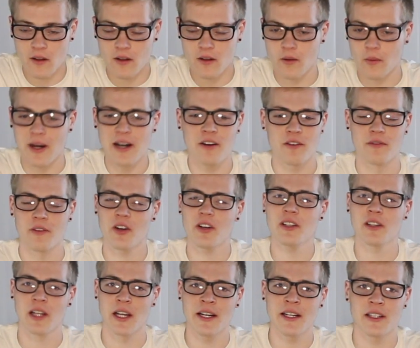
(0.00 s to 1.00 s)
Wow,
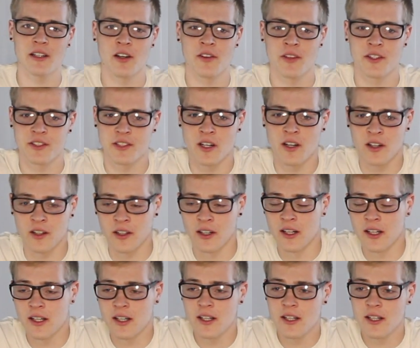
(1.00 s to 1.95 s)
very light on the tongue.